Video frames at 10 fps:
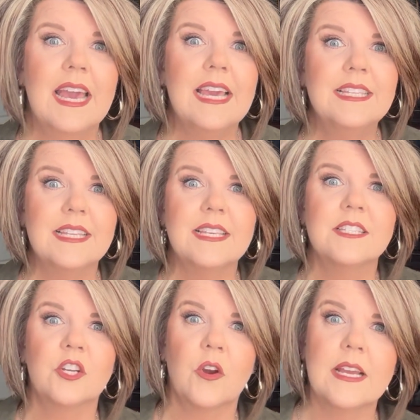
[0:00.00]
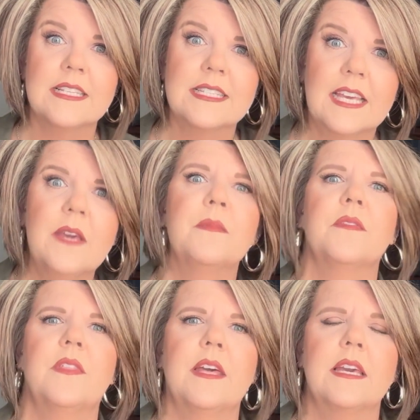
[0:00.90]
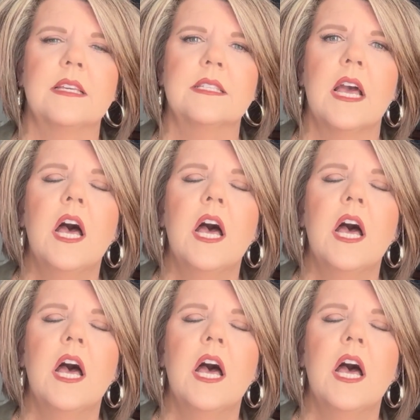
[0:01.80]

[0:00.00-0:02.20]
he sees the grand scheme of things,